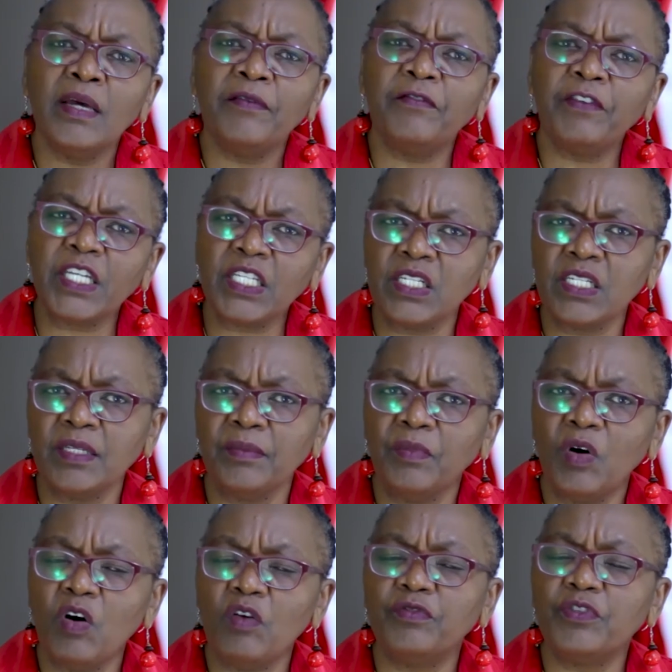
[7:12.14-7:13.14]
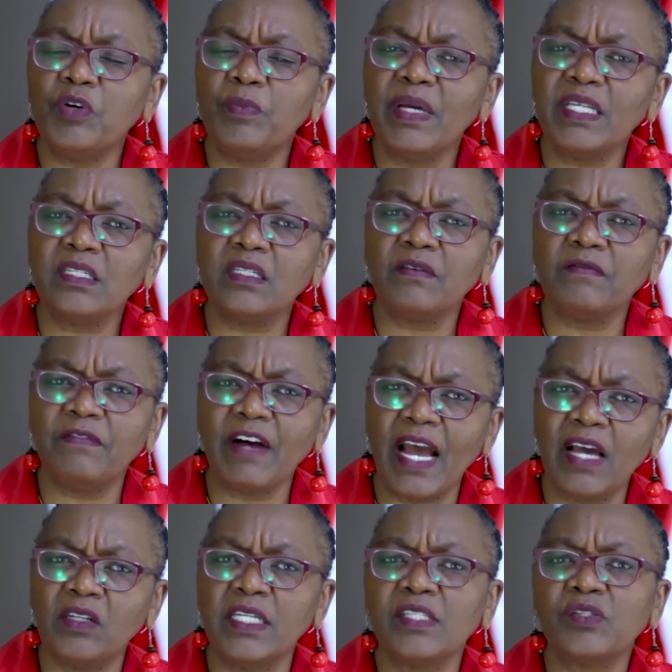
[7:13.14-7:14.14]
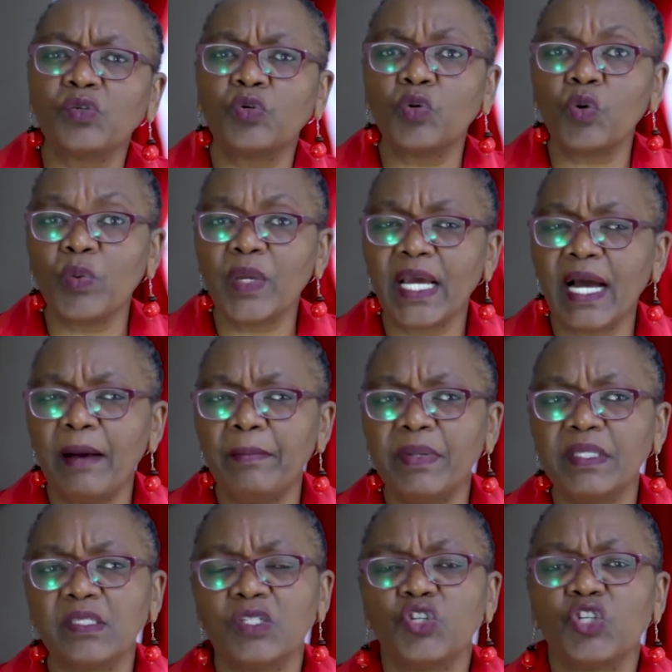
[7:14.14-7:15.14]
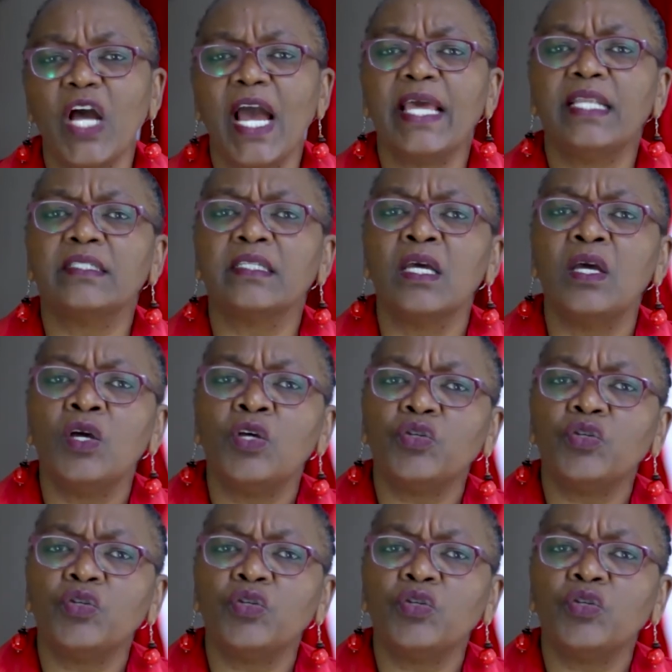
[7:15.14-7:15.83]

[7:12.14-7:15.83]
victim of domestic violence growing up as a child,